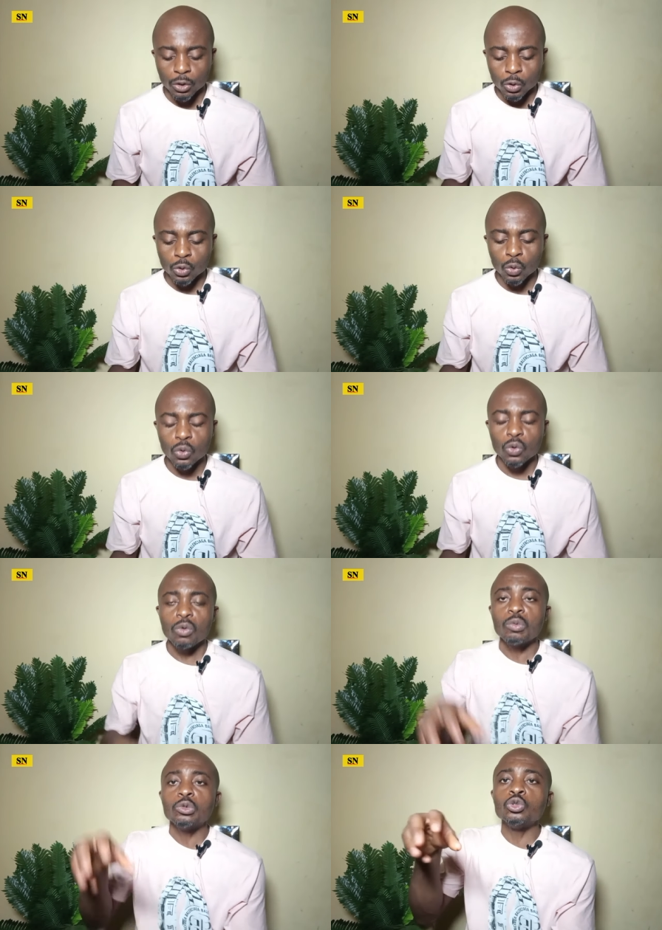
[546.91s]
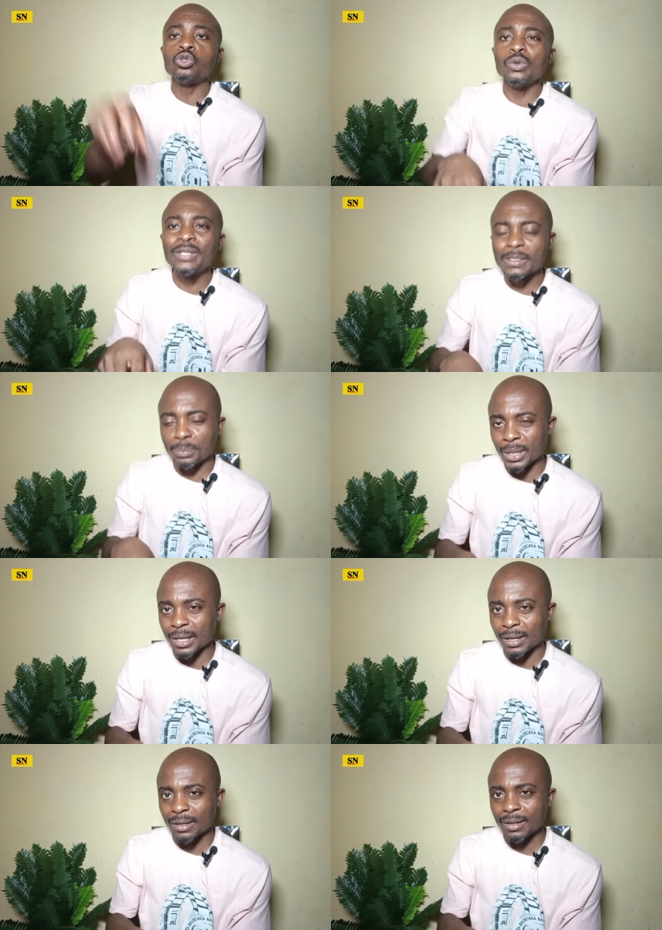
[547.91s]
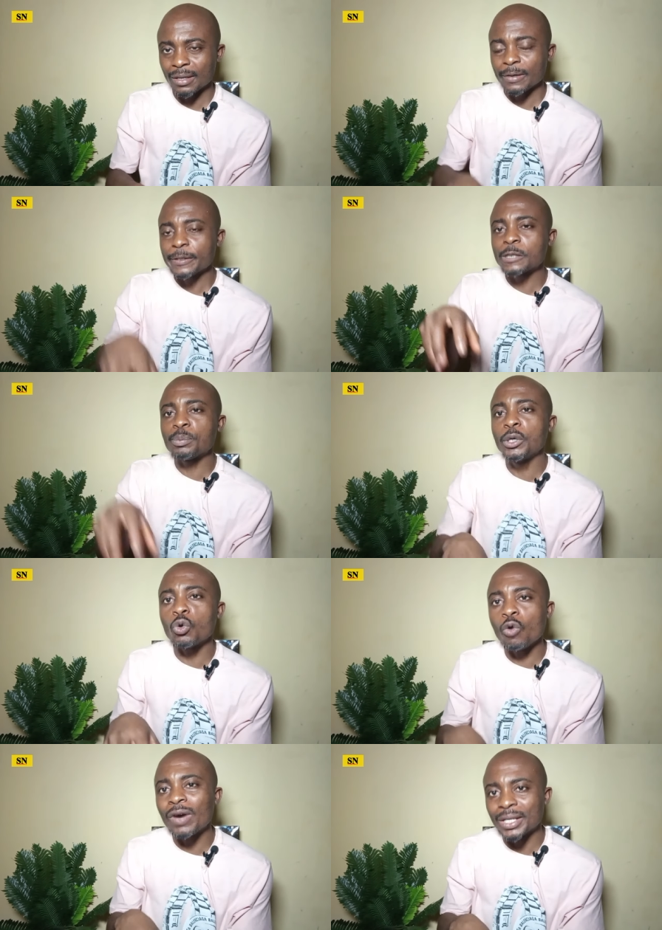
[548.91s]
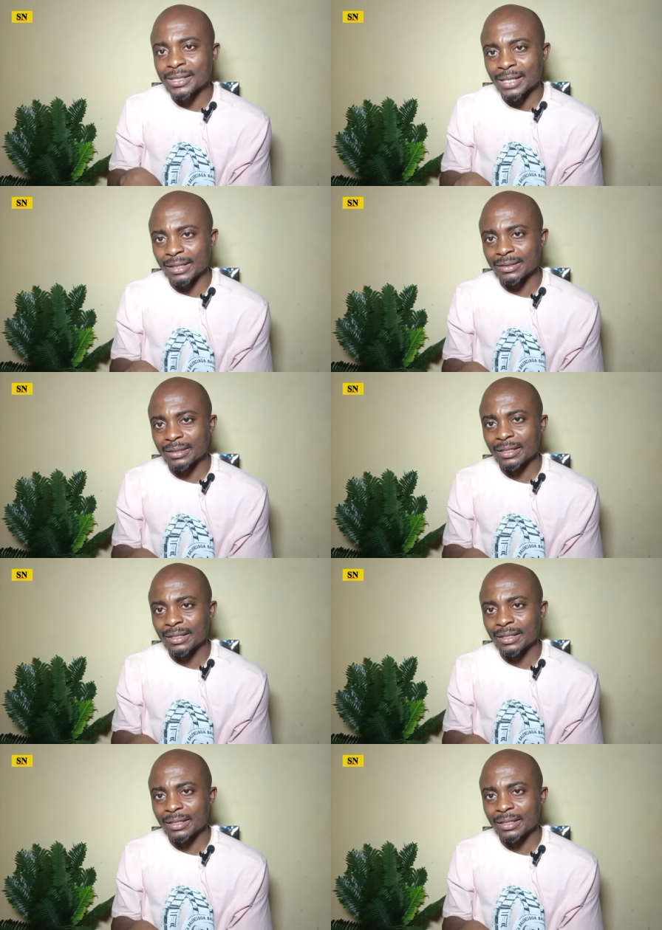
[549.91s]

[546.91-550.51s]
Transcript: So do this prayer, speak over the sand,